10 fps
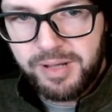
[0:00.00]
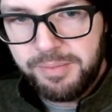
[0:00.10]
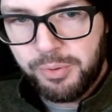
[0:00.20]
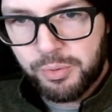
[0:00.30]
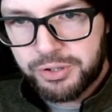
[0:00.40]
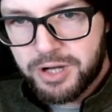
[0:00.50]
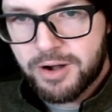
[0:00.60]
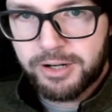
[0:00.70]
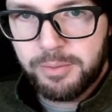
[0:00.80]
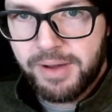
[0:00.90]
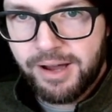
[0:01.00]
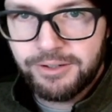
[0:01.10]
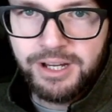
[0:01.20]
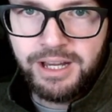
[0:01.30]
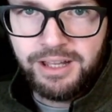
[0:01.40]
People were talking
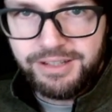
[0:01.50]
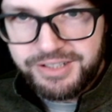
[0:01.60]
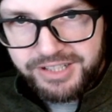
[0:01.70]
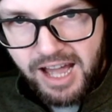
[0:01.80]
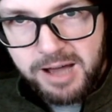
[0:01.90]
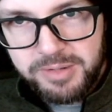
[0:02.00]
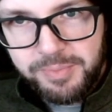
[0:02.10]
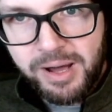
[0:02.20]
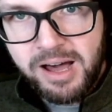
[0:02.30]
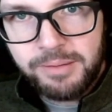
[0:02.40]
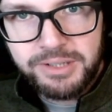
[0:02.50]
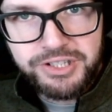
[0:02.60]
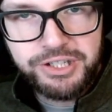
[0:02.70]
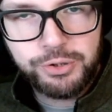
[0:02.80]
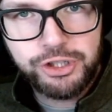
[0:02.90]
about these Tommy Bahama
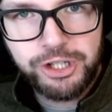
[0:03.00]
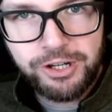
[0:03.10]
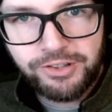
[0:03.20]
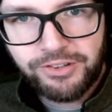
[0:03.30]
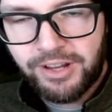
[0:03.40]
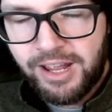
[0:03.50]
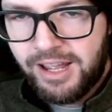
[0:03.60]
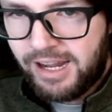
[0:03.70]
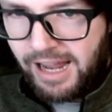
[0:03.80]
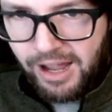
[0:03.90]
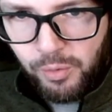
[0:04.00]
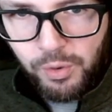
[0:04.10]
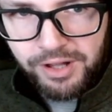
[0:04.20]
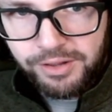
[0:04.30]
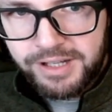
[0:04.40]
silk shirts and how
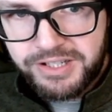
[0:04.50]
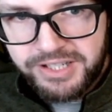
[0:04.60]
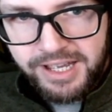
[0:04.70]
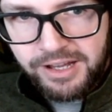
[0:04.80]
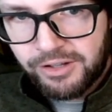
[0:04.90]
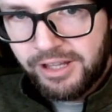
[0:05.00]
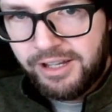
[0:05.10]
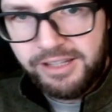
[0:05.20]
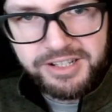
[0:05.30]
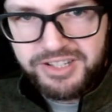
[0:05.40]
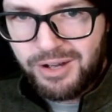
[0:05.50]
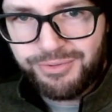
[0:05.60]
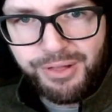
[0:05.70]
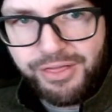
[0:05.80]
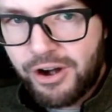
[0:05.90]
well they sell, and they sell
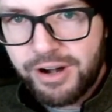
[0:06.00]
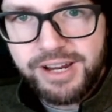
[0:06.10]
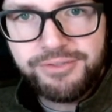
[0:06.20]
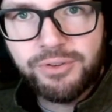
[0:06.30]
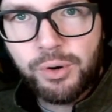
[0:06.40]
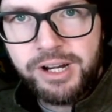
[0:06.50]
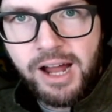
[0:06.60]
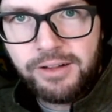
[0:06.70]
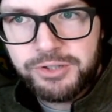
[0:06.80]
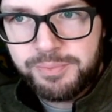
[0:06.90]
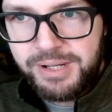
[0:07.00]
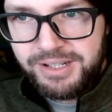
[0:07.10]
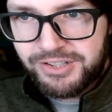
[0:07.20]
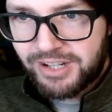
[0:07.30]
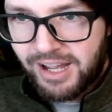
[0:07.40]
for $30, $40 a
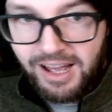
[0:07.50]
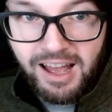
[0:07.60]
piece.